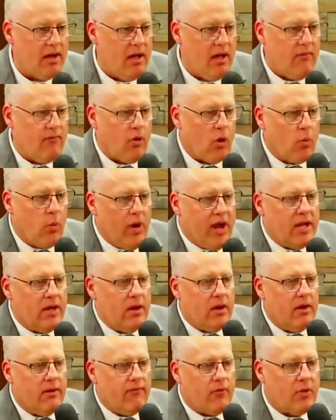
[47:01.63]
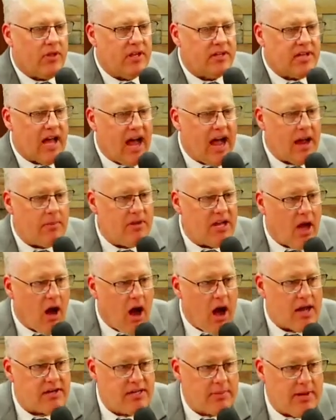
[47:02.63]
For when for the time you
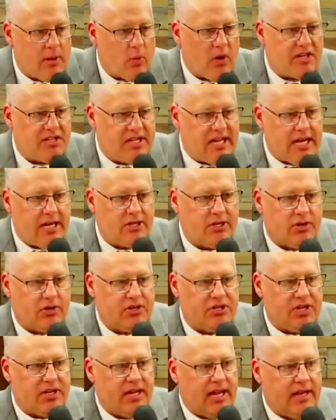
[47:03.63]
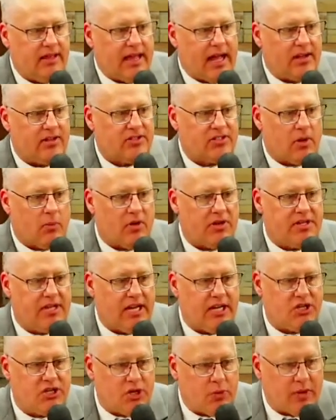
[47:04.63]
ought to be what teachers, you need that someone
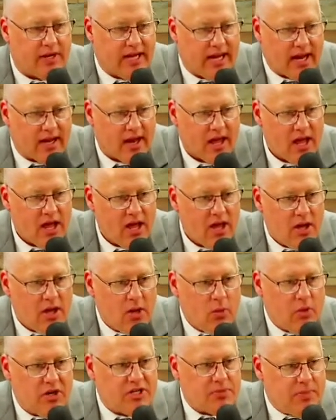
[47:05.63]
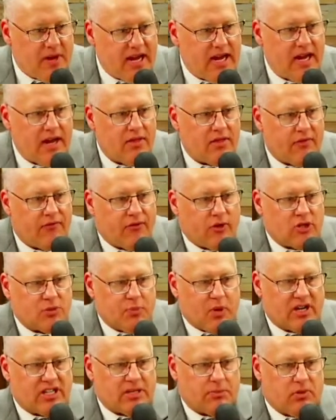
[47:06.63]
teach you again, which be the first
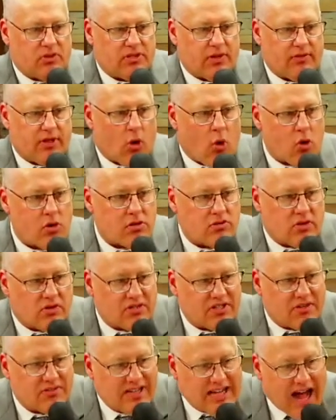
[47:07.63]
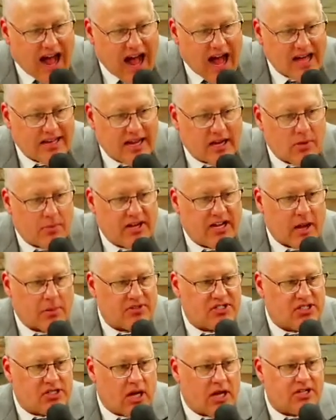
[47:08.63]
principles of the oracles of God, and are become
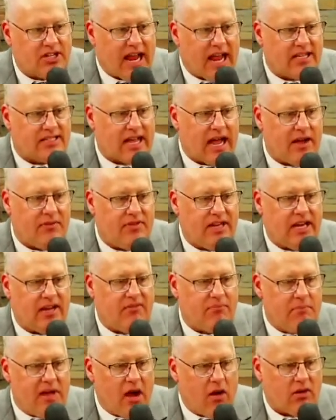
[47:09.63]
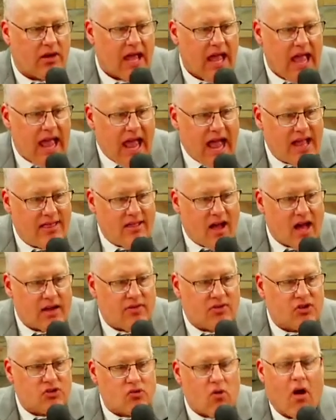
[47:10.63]
such as I have need of milk and not of
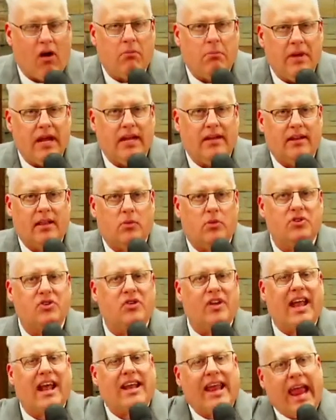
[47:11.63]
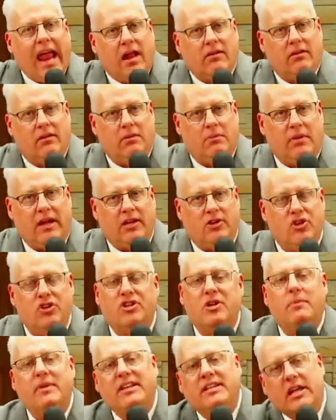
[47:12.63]
strong meat. In other words, you can't handle the meat. You should
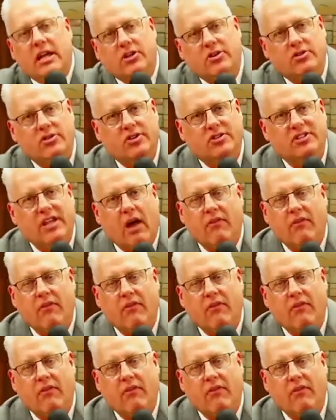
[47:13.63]
be teachers yourself.